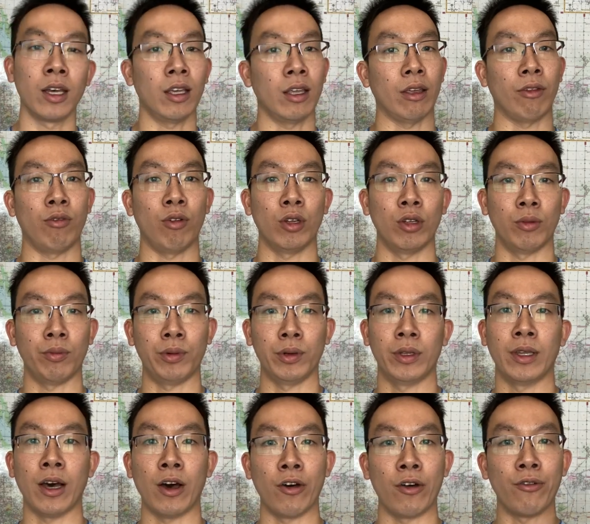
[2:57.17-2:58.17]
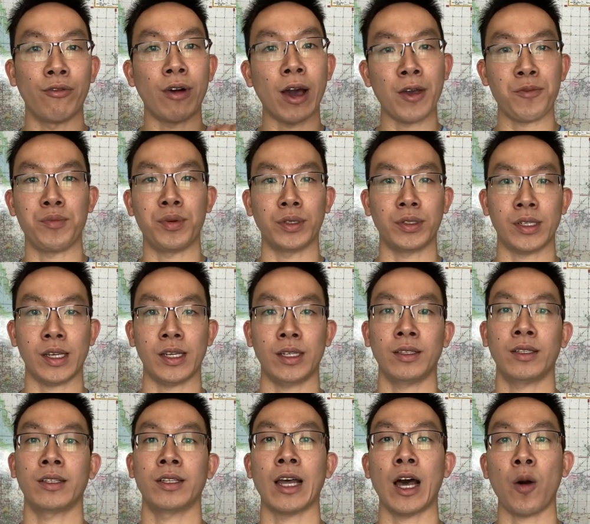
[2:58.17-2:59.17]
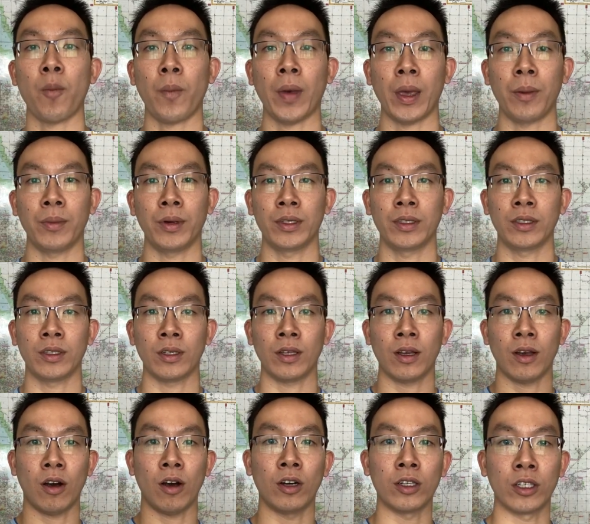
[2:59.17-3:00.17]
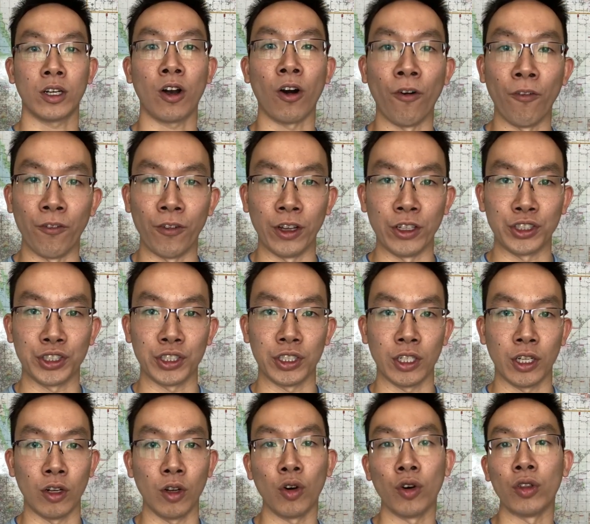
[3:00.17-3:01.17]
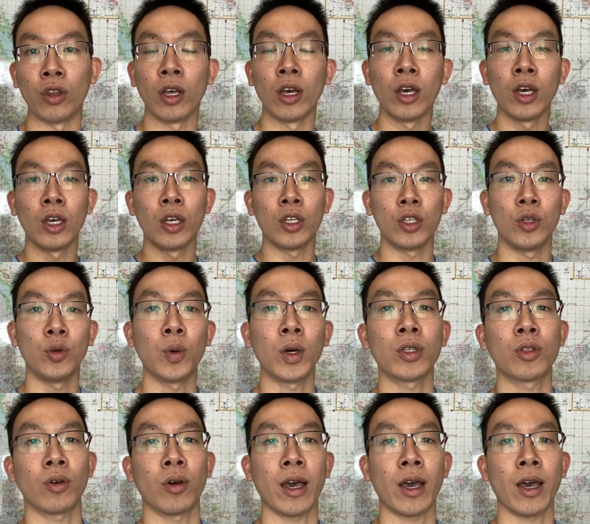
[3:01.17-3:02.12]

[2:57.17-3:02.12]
If you want to put down a 5% down payment on a conventional loan, you want to